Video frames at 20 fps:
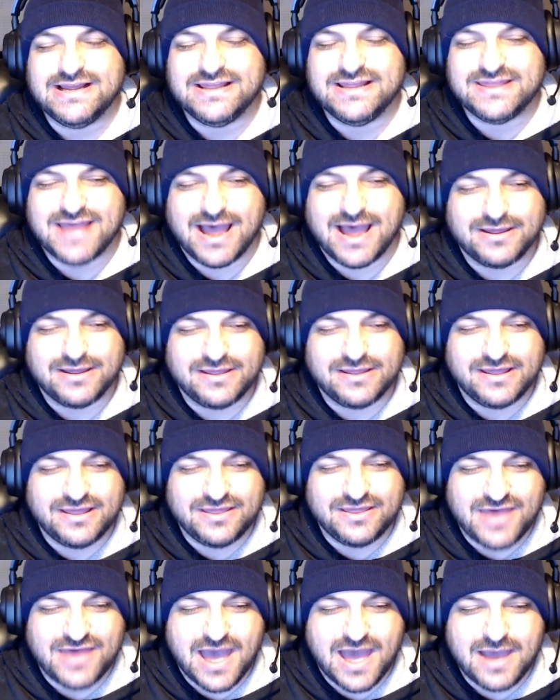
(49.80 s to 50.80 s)
that
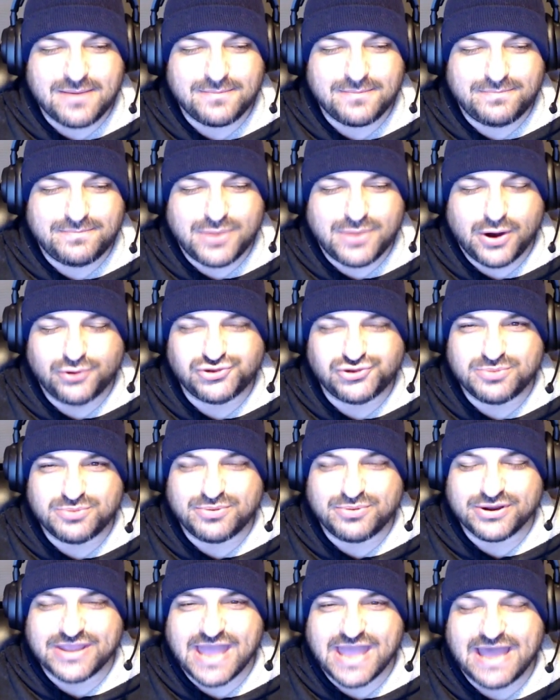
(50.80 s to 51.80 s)
that poetry
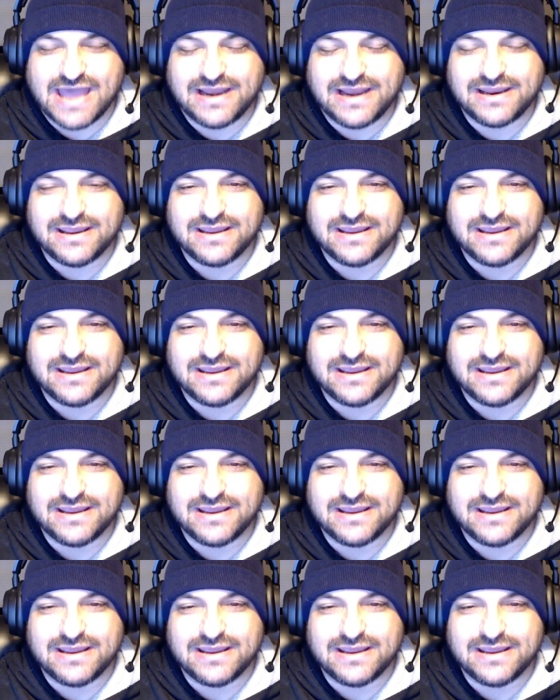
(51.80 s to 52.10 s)
book had,